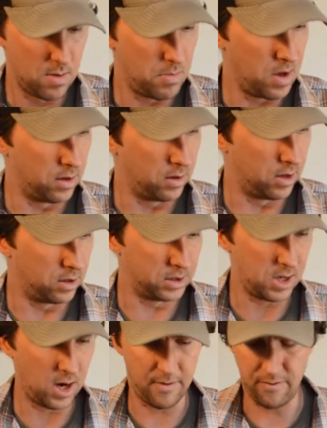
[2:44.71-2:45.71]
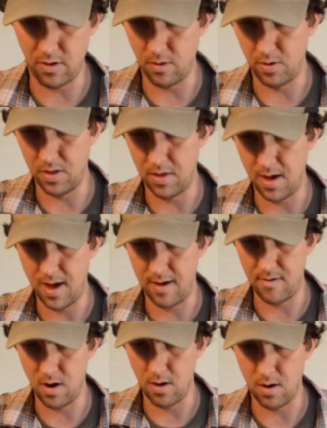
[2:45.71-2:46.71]
be a little tougher with the
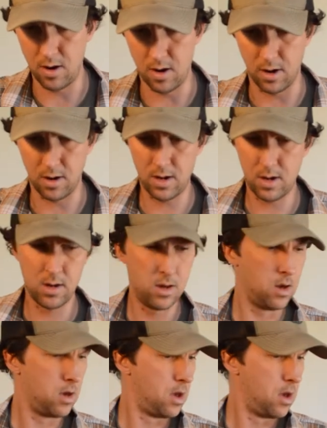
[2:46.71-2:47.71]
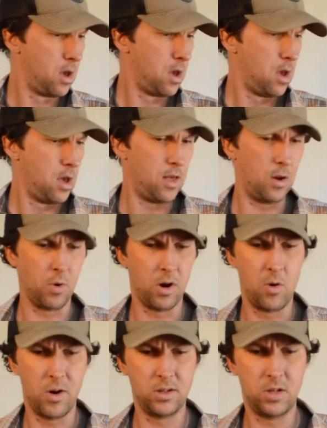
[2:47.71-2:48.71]
heavier hook. Then we're
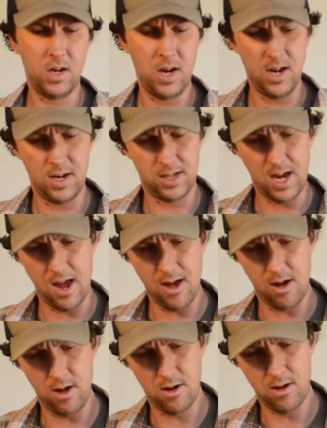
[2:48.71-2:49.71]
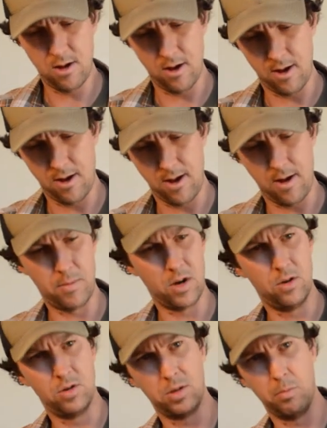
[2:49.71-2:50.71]
going to need a tail. Uh, I'm going to
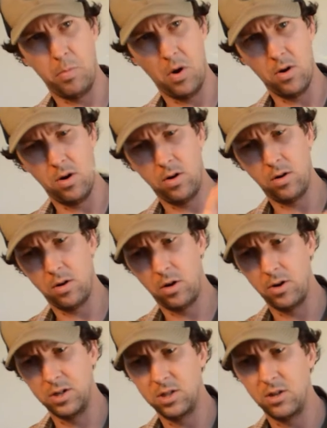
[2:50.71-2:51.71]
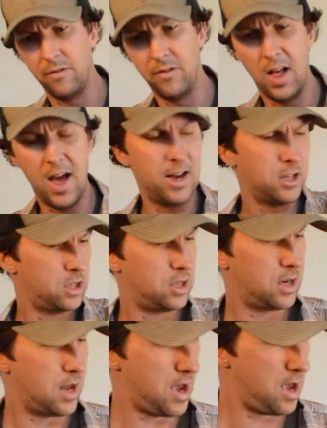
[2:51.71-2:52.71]
use some pearl Krystal Flash
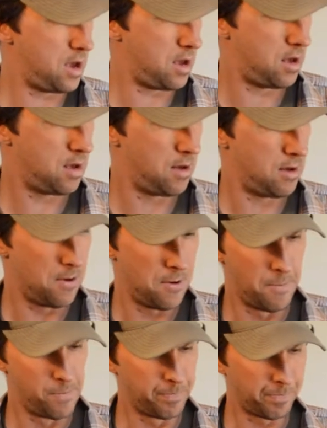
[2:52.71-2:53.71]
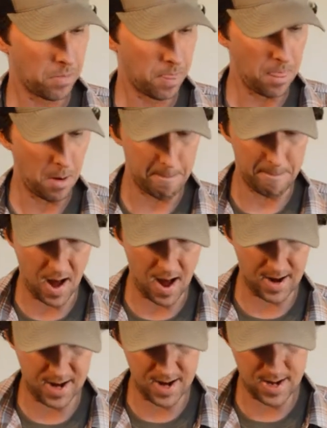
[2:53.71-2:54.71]
today.
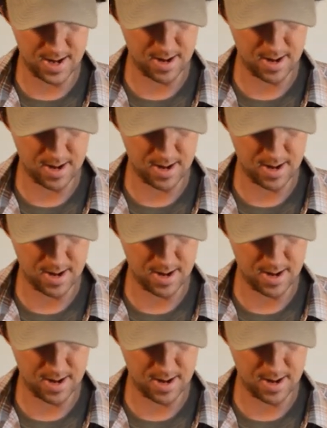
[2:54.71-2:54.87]
Body,